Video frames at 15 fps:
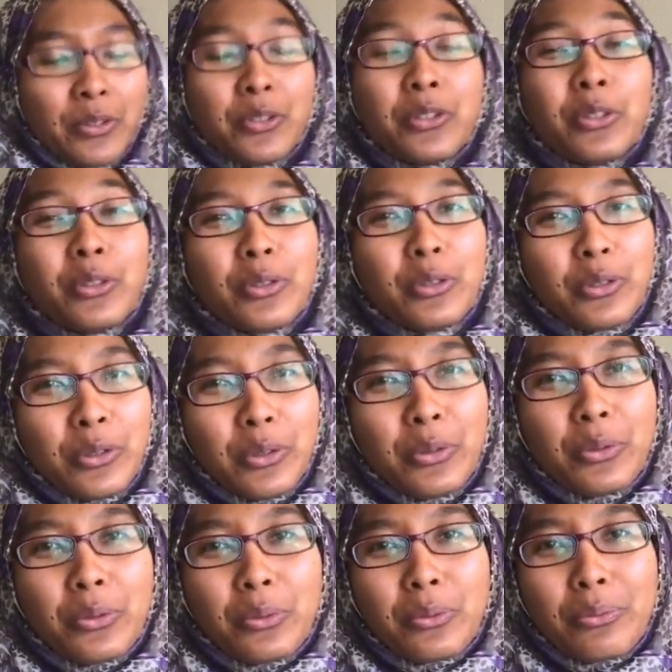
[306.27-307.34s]
Do
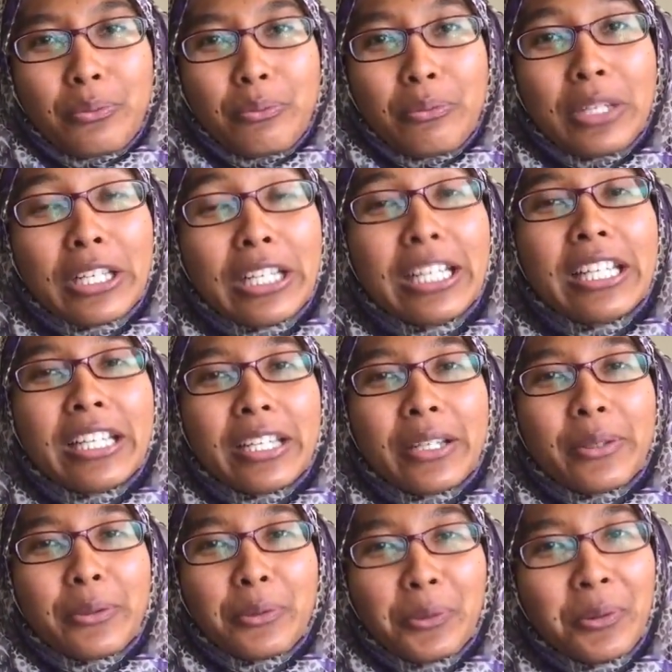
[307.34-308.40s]
you
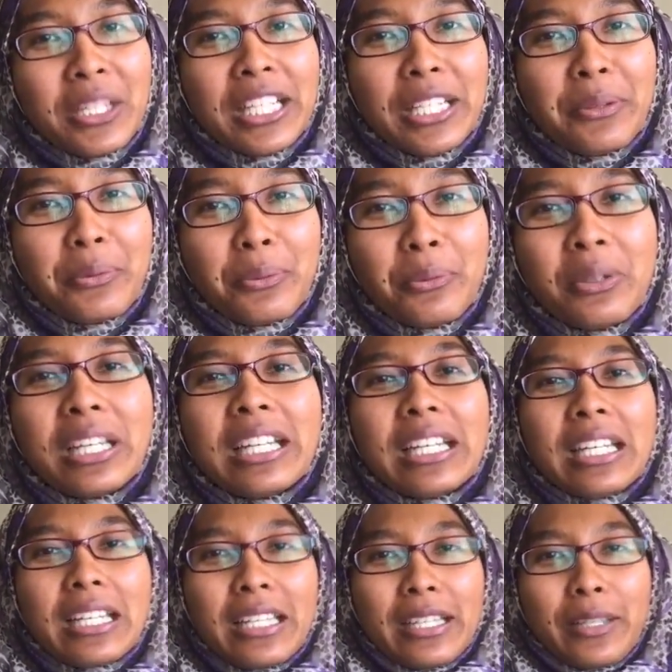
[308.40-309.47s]
really, really,
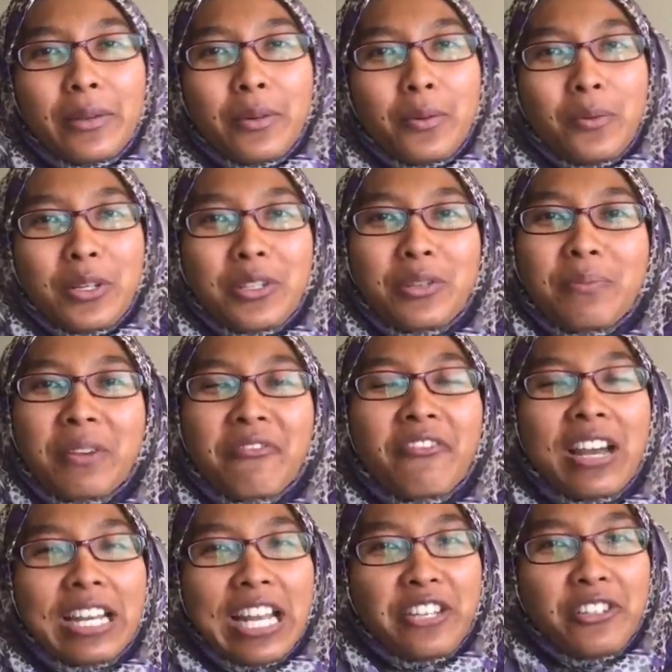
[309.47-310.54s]
really want to be
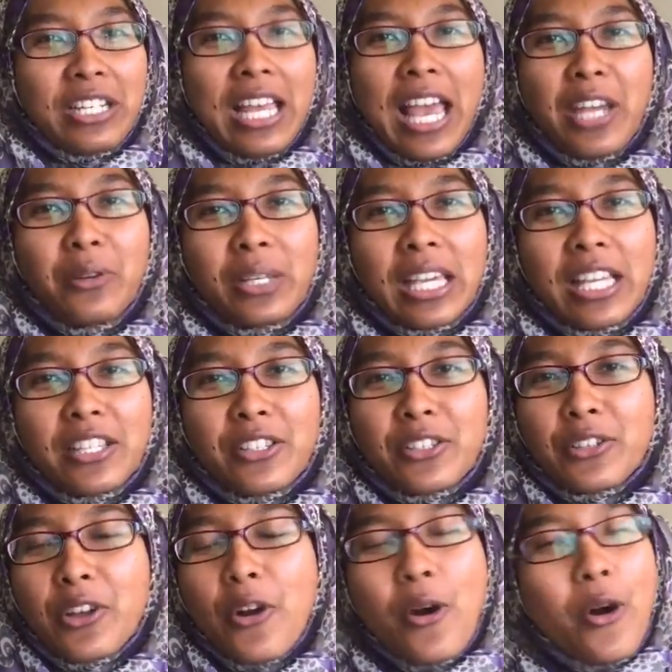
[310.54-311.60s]
financially
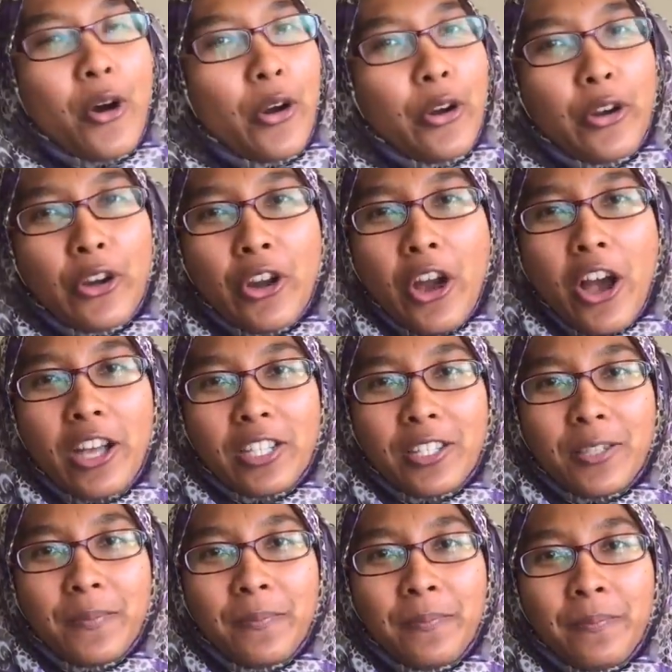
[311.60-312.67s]
educated or
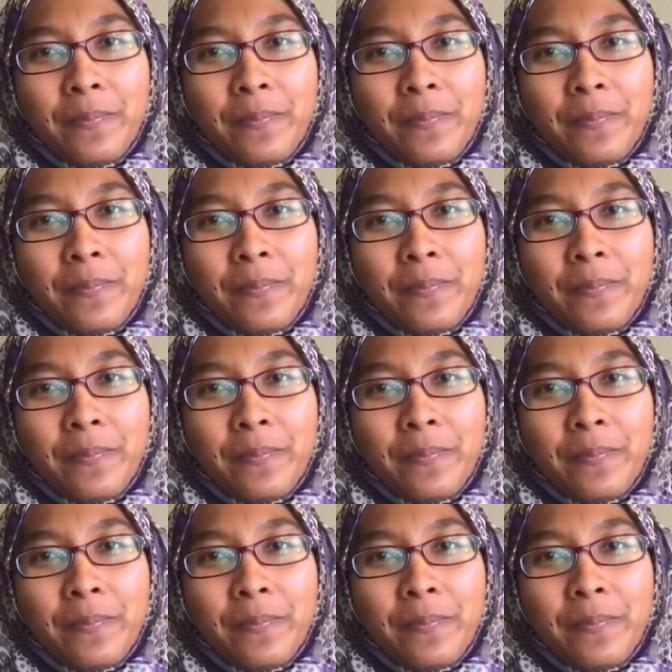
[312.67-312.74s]
not?